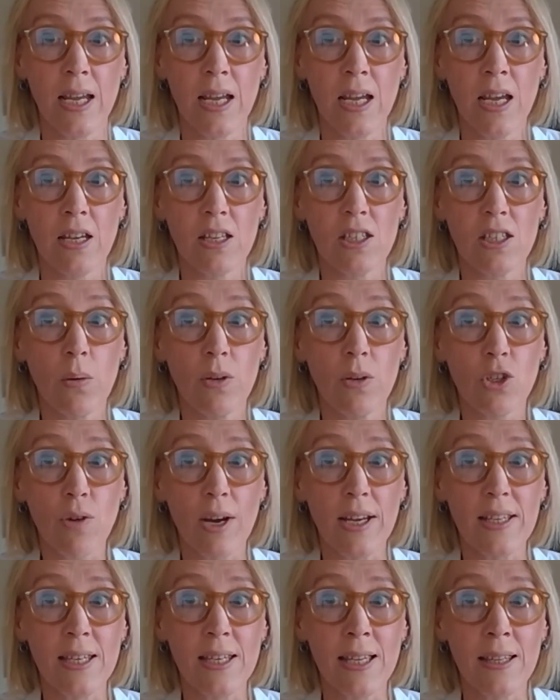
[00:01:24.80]
So
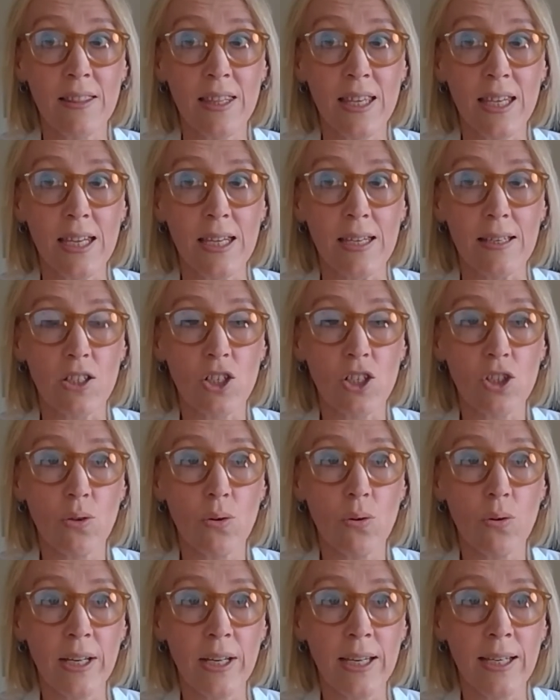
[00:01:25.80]
addressing these
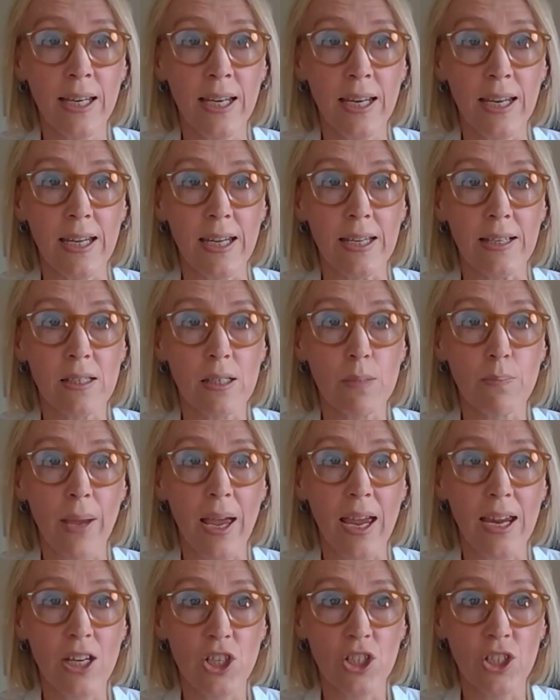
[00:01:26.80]
surely needs
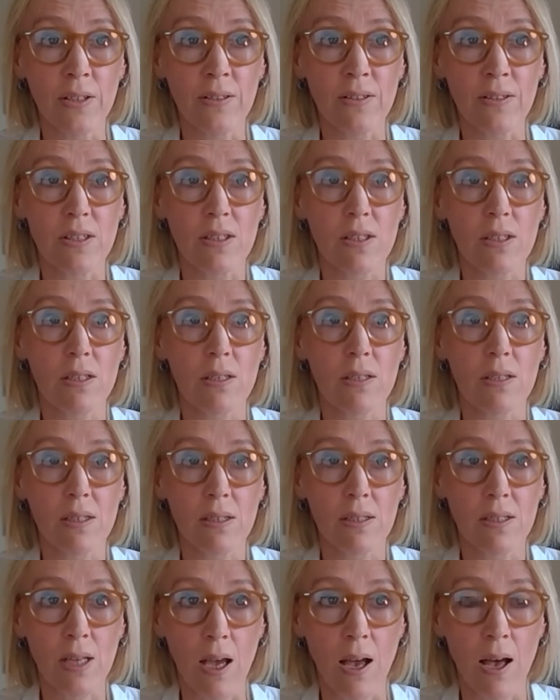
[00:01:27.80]
patience,
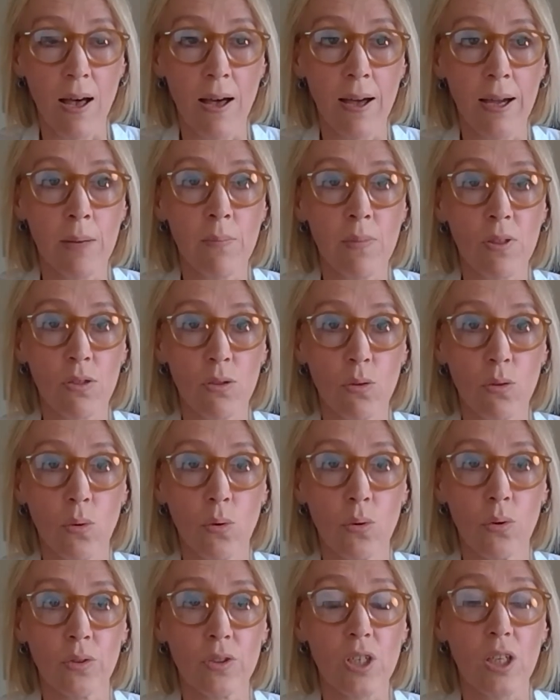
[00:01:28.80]
time,
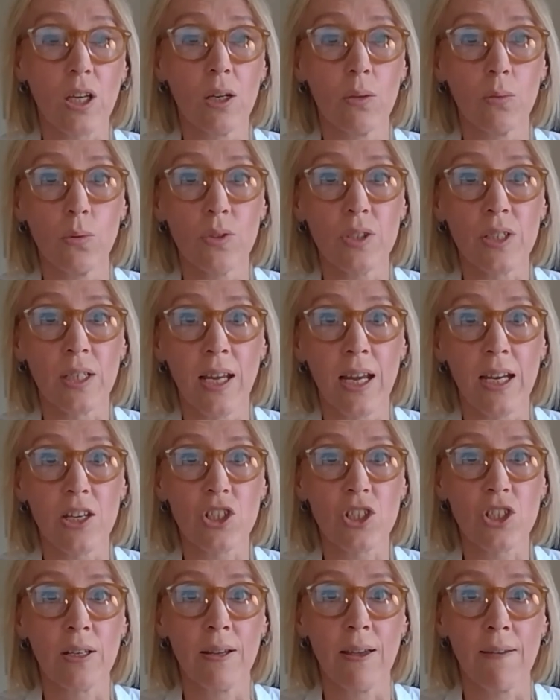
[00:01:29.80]
thought,
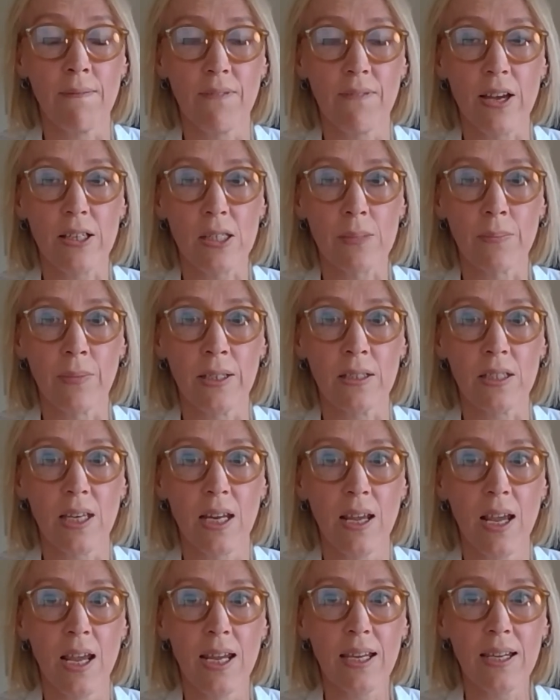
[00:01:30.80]
coordination, investment,
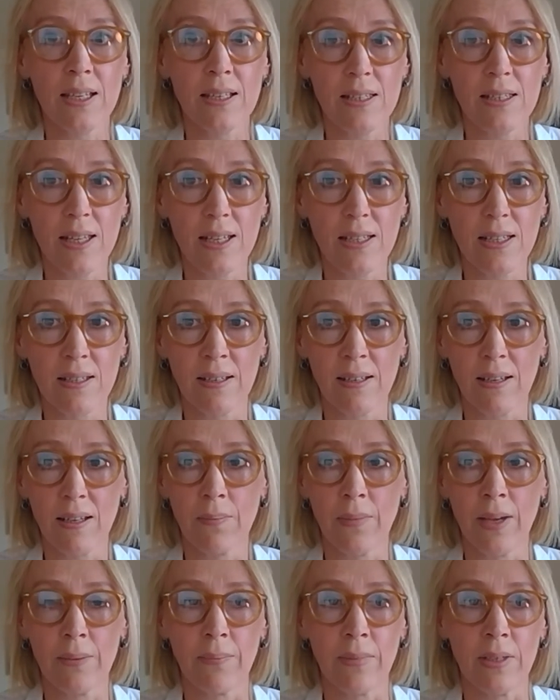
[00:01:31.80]
consistent
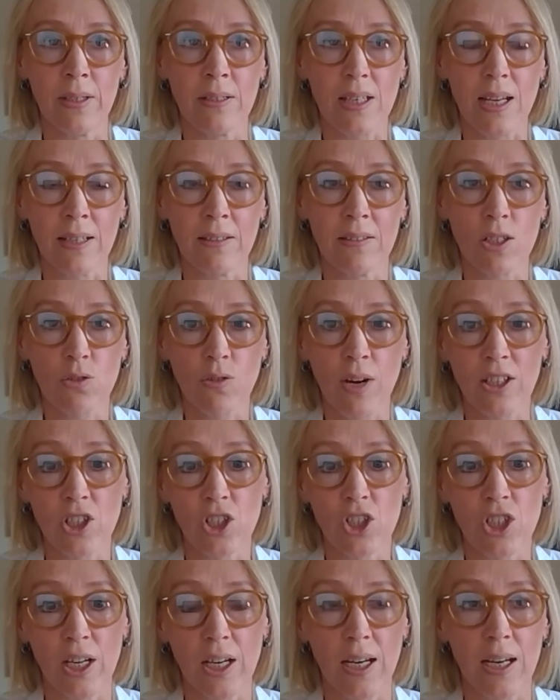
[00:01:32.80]
commitment and
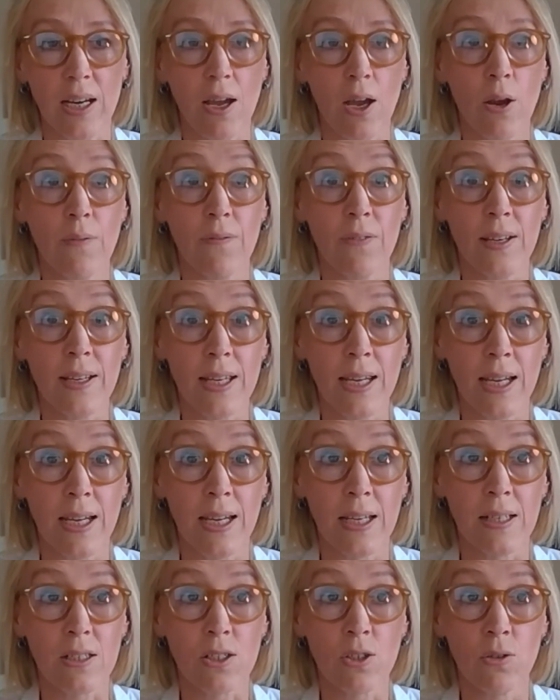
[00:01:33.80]
strategy over
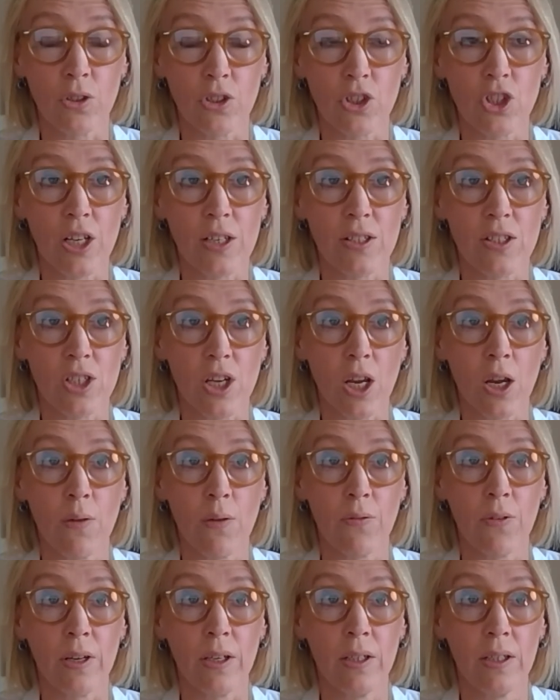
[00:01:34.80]
years, not just
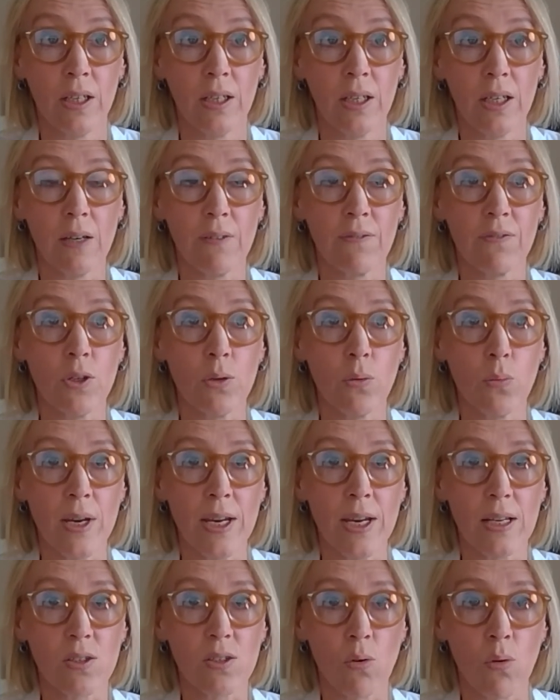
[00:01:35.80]
over a few
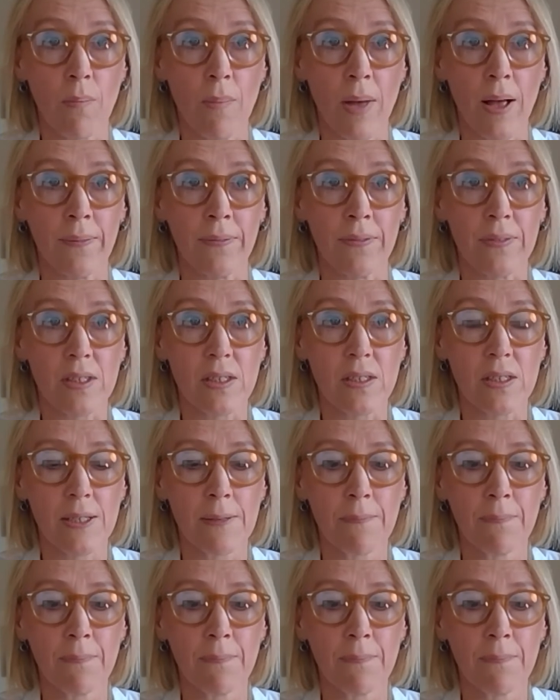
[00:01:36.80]
weeks or months.